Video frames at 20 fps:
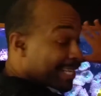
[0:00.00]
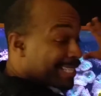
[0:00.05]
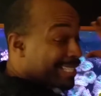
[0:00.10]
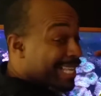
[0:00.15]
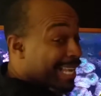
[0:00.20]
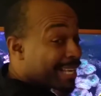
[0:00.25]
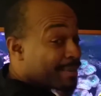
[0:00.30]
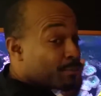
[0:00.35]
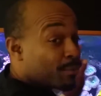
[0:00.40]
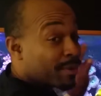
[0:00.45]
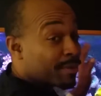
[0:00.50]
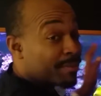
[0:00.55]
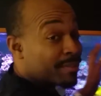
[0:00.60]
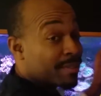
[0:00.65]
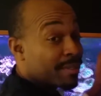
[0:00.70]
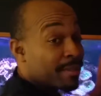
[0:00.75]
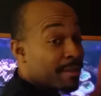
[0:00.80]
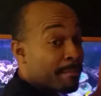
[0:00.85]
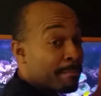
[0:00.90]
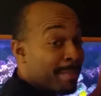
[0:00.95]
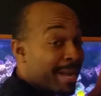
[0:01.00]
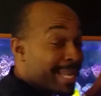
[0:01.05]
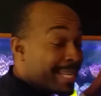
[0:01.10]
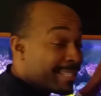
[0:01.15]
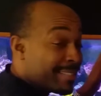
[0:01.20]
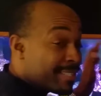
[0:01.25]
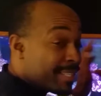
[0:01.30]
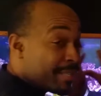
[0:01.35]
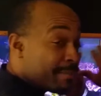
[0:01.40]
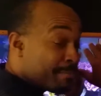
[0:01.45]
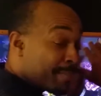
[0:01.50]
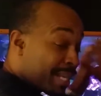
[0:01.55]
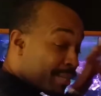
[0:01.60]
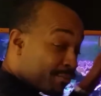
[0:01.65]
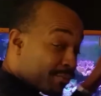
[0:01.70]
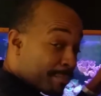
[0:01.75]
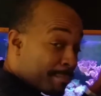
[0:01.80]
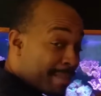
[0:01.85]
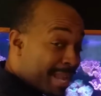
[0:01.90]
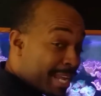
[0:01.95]
of like what Mike did, Mike
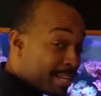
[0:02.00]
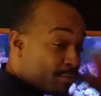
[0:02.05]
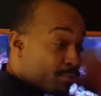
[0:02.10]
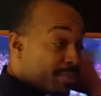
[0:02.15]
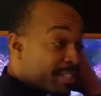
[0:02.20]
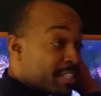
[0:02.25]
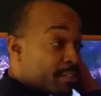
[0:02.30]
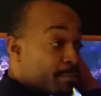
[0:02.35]
from Mass with his